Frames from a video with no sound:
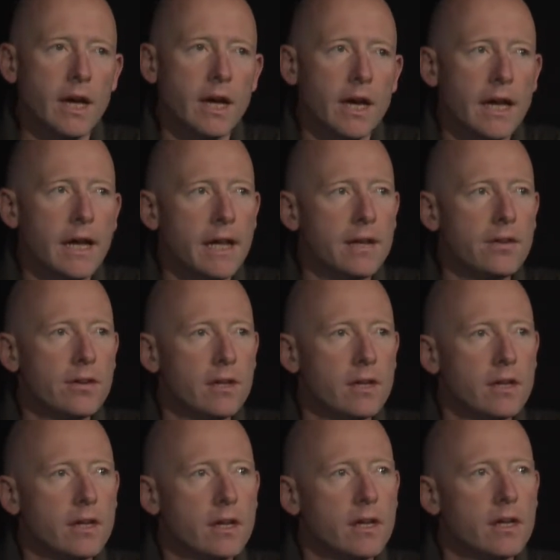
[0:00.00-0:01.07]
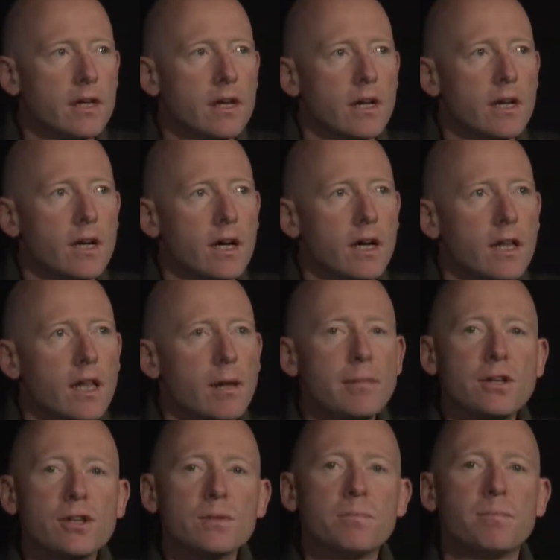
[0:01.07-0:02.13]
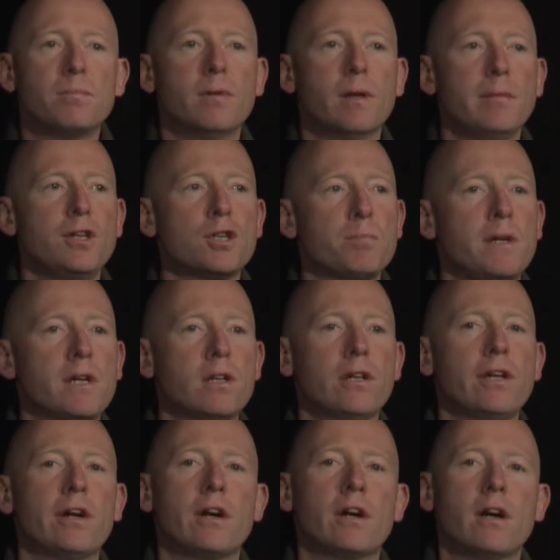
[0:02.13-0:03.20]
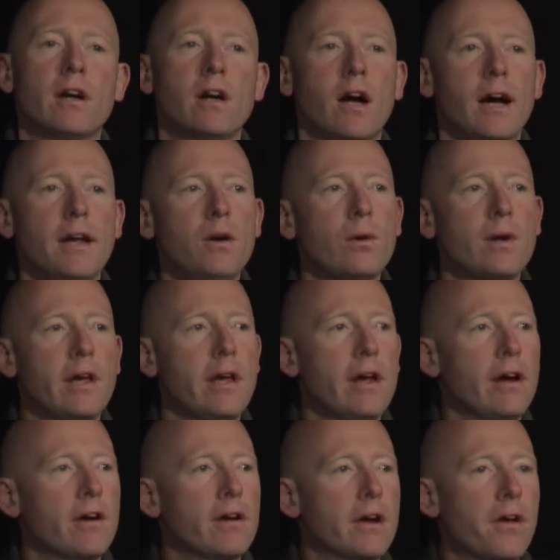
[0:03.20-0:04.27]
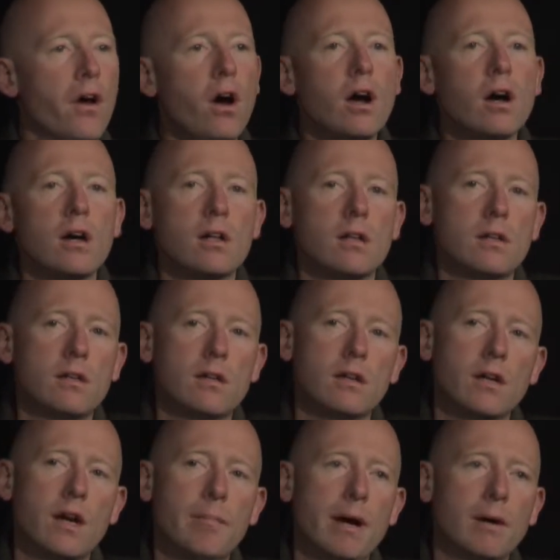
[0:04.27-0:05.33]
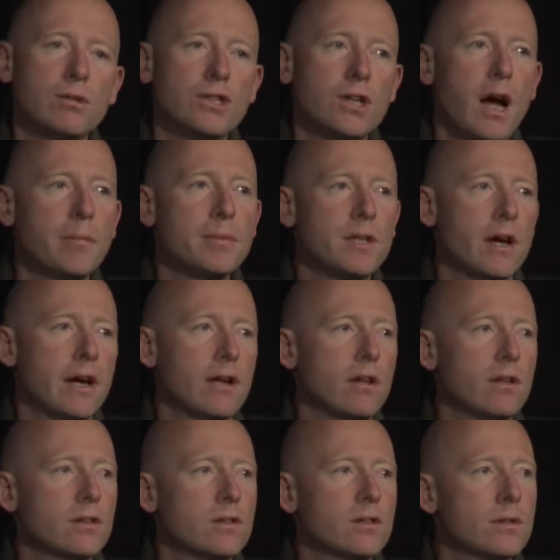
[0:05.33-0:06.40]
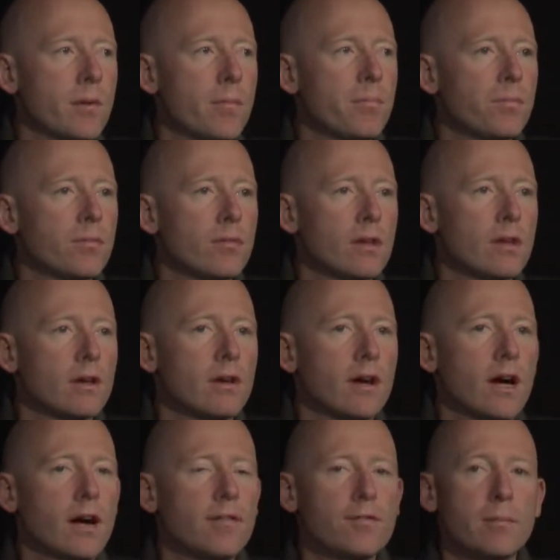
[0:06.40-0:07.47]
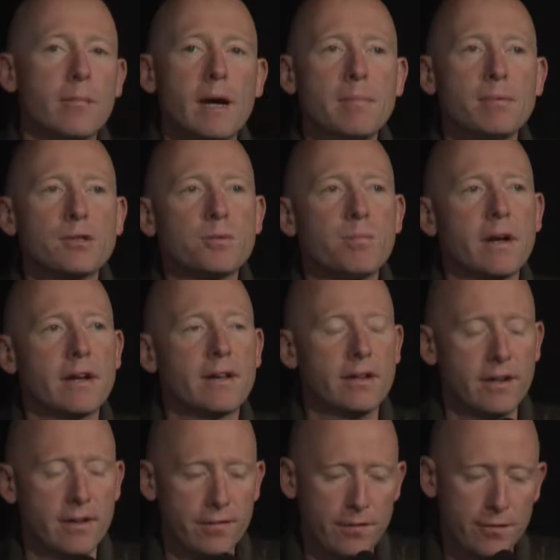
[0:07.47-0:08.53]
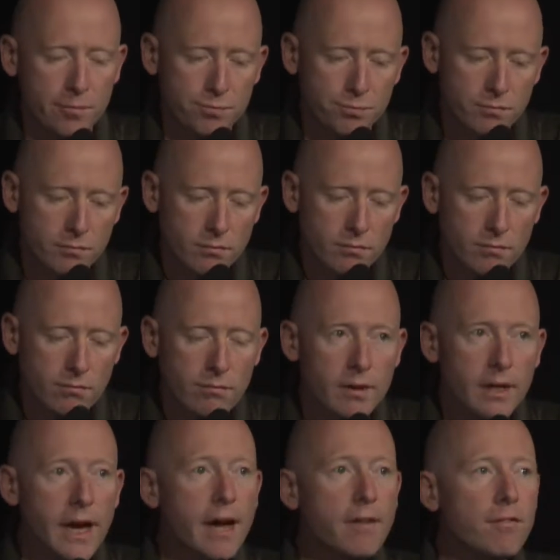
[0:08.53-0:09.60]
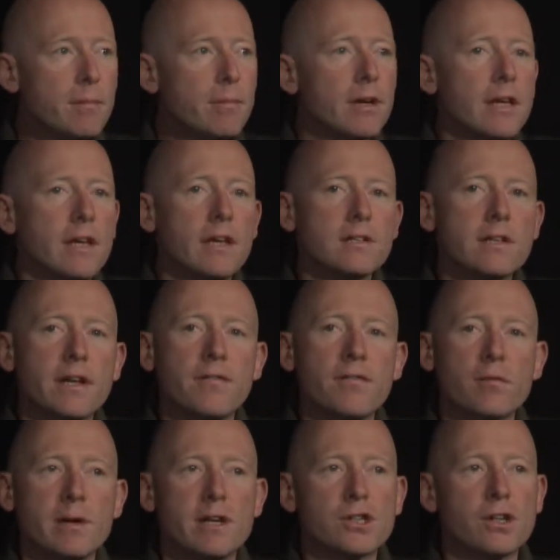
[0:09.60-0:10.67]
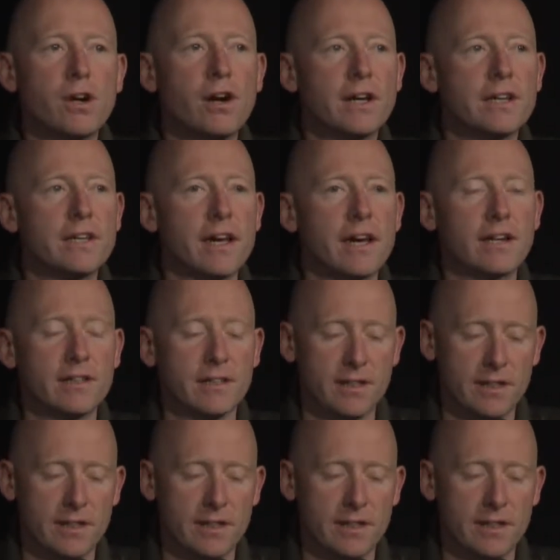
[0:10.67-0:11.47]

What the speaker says: And let me just be clear. I don't care at all about job titles. From my perspective, everybody is an information architect.